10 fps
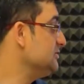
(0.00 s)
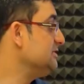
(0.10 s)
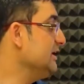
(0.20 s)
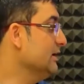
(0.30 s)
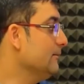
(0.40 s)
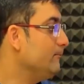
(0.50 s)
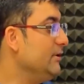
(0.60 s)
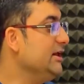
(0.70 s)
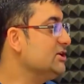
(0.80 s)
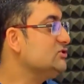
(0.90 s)
see,
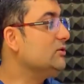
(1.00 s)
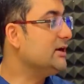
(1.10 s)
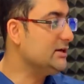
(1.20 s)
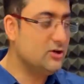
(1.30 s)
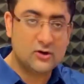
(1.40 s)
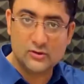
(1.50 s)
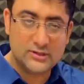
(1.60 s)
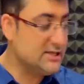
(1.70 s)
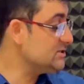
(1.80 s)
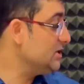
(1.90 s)
please know that in order to
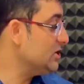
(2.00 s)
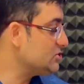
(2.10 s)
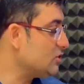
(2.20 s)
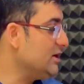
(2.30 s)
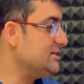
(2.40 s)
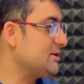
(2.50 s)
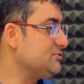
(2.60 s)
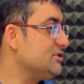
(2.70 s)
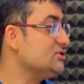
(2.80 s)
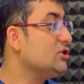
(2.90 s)
test a solid
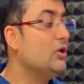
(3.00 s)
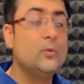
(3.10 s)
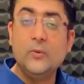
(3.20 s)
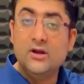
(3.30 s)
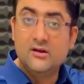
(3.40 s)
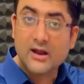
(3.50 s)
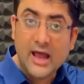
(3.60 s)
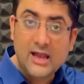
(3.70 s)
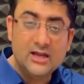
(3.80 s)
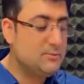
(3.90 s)
substance with
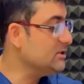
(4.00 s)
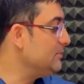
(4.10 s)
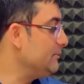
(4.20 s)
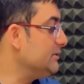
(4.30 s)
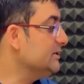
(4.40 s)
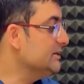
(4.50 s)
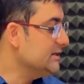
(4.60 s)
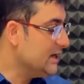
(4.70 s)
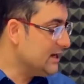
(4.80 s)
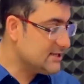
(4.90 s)
dry litmus paper,
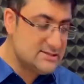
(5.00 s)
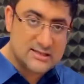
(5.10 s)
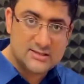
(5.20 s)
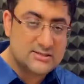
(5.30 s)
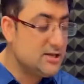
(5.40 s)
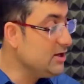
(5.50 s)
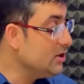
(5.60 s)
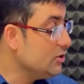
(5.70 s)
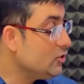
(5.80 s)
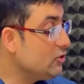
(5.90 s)
it is necessary
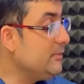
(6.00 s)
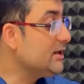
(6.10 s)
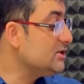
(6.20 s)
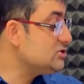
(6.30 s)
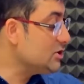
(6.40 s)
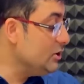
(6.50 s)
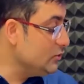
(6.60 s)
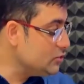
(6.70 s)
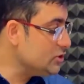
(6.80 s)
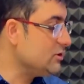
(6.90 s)
to make a
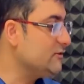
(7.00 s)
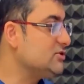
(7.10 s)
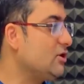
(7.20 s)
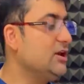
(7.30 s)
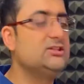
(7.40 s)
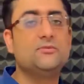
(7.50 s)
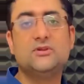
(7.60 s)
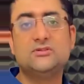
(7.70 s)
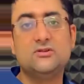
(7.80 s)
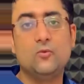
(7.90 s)
solution of the solid
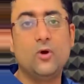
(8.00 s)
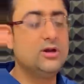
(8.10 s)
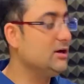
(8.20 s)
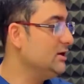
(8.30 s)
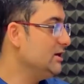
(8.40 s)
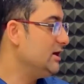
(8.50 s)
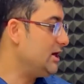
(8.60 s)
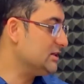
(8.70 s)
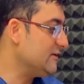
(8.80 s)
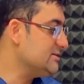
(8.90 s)
substance in water,
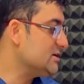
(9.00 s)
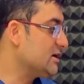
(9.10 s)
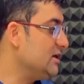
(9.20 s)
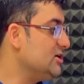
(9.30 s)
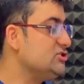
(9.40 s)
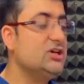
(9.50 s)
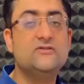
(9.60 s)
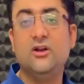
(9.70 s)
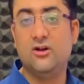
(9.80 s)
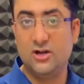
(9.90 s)
otherwise the color change
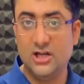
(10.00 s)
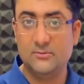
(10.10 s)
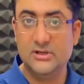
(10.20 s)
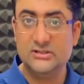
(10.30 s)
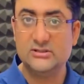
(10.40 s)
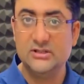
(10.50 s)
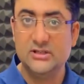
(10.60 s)
will not take place.